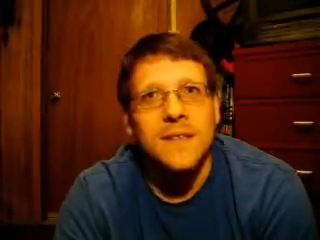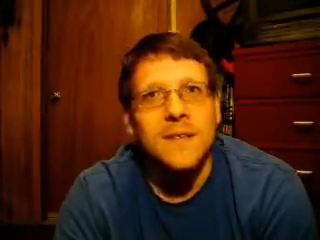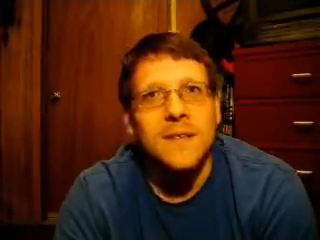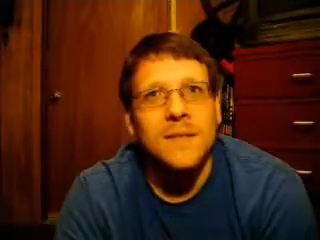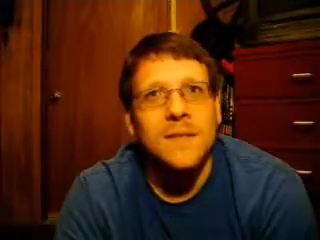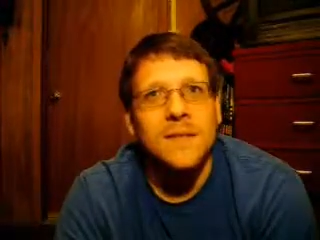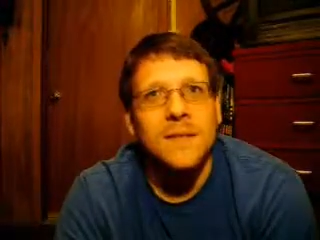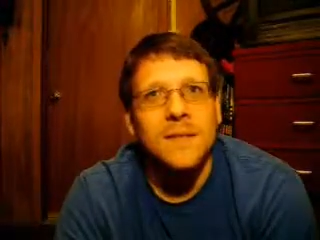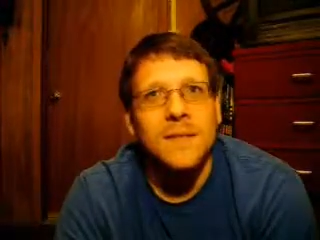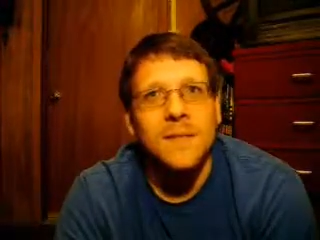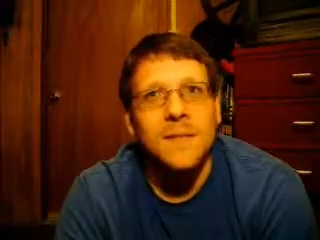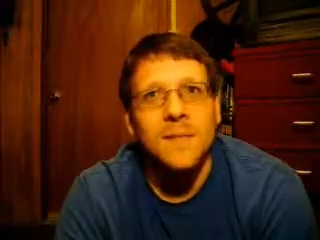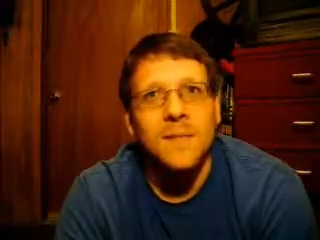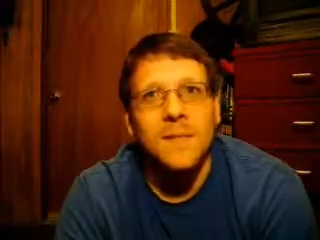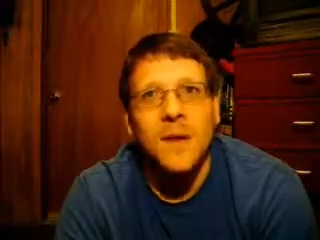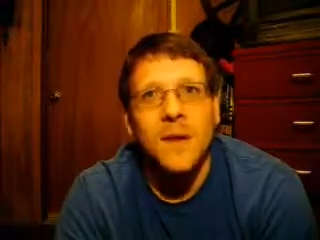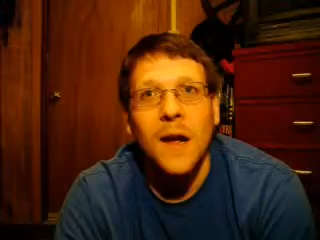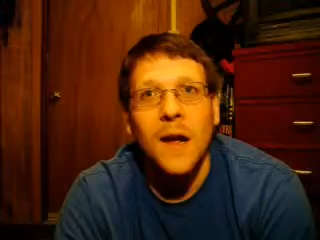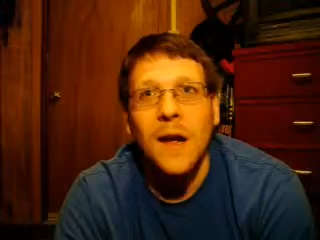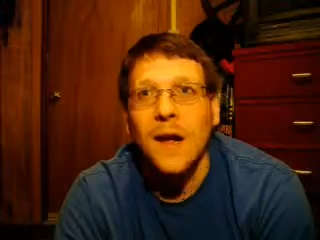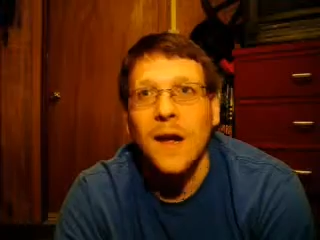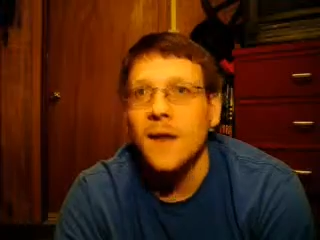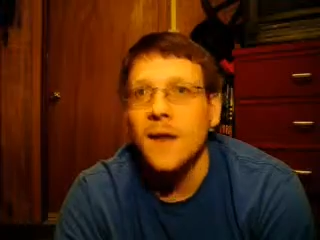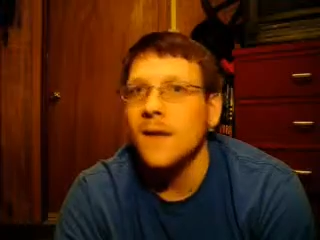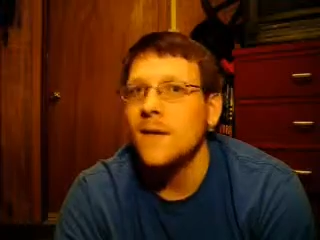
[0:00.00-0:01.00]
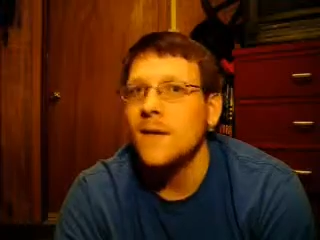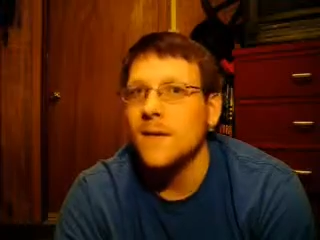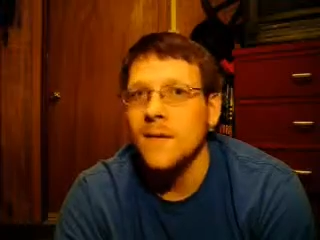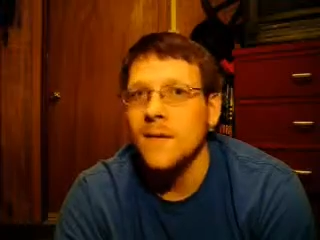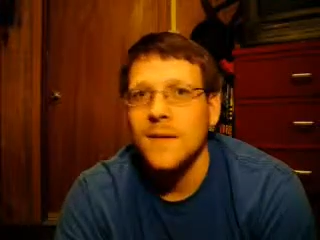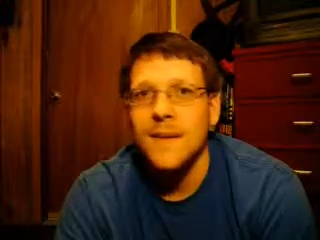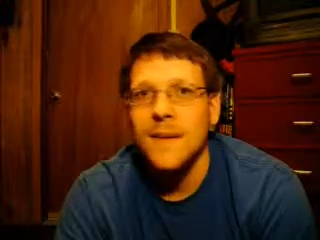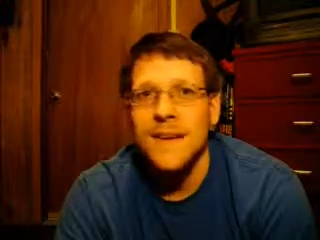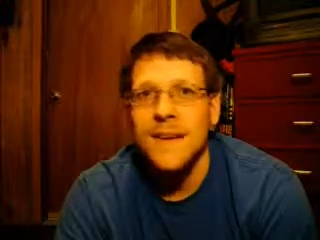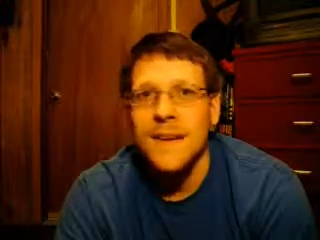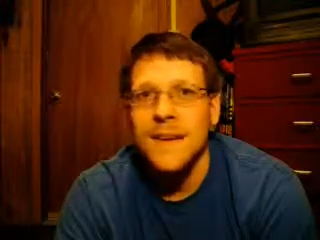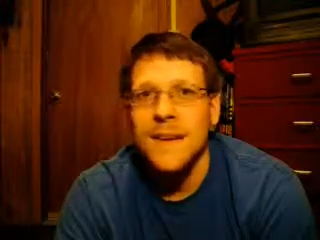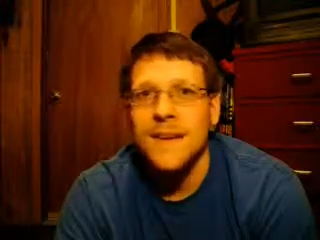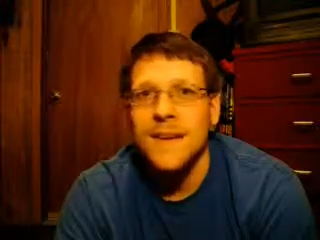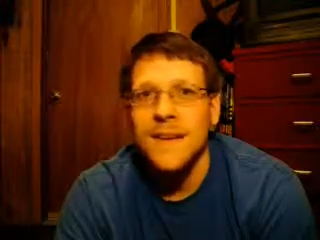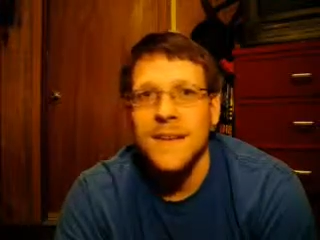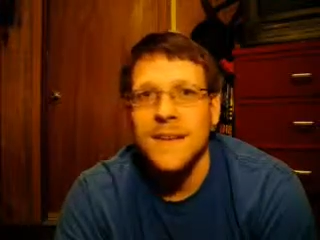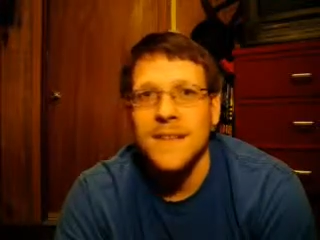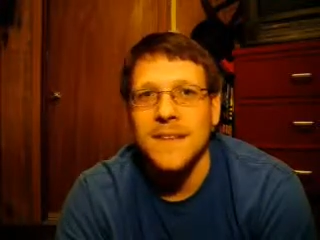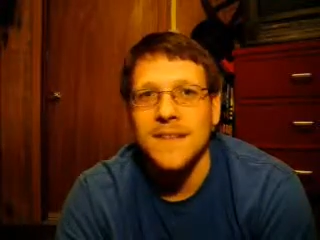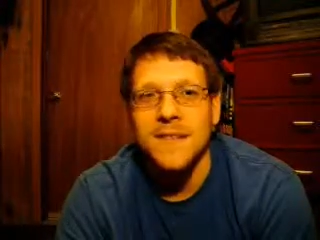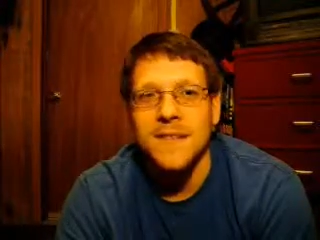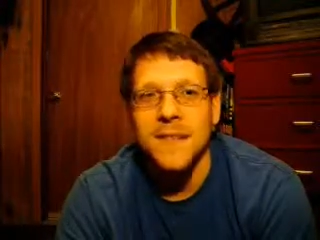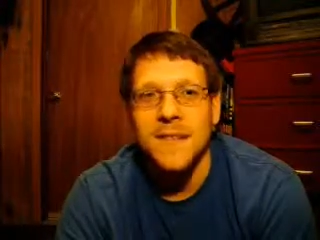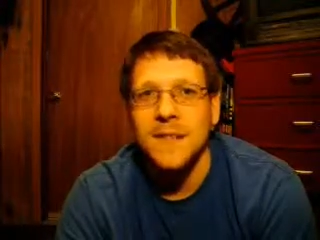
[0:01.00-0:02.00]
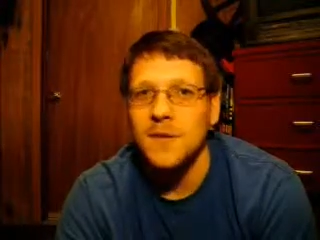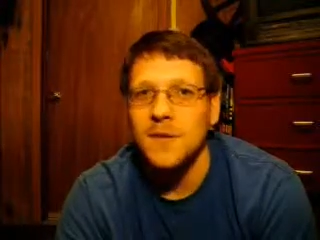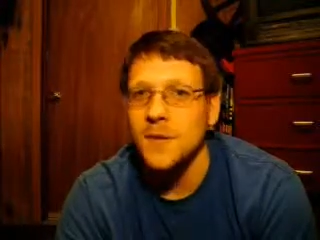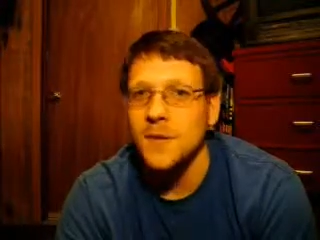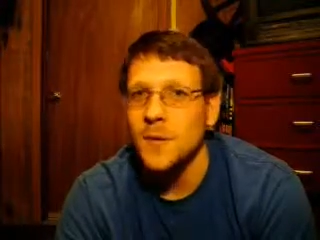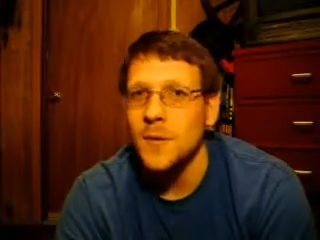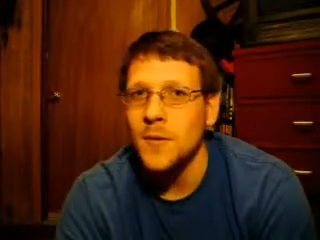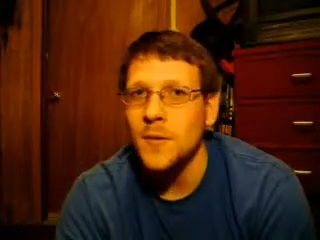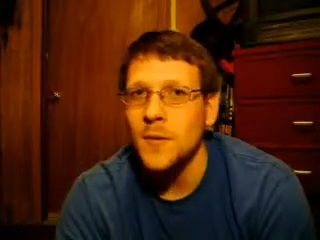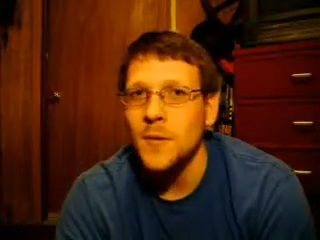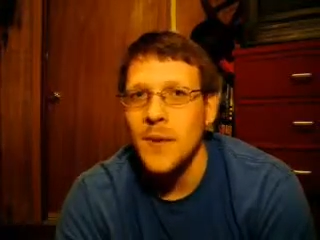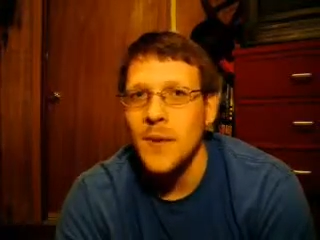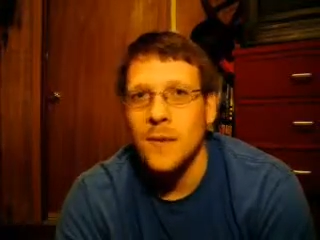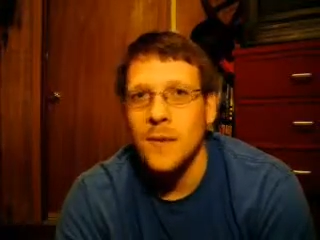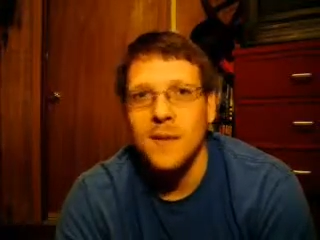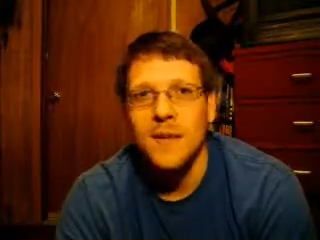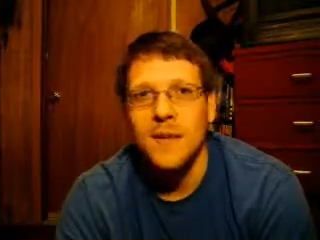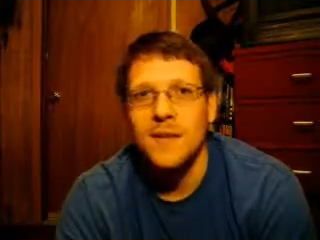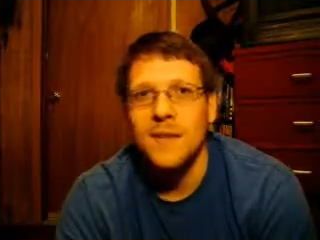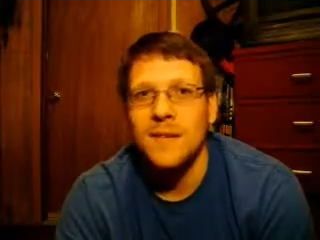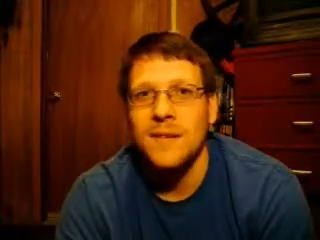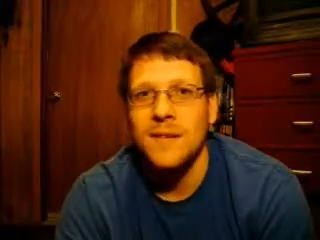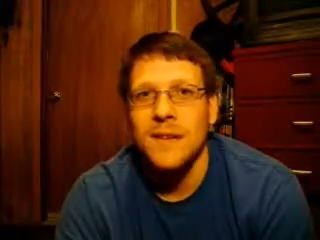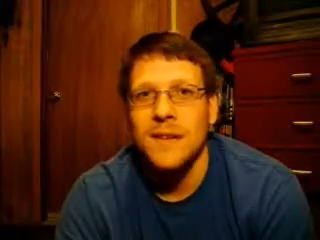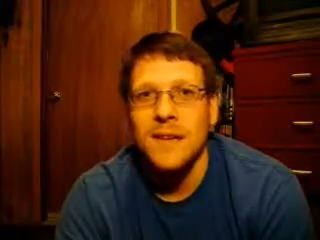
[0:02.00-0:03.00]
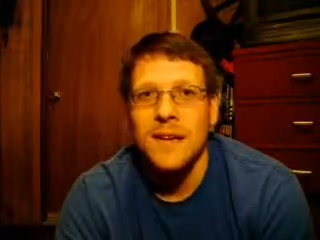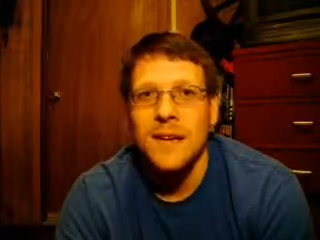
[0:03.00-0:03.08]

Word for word: a kind of inside joke, maybe.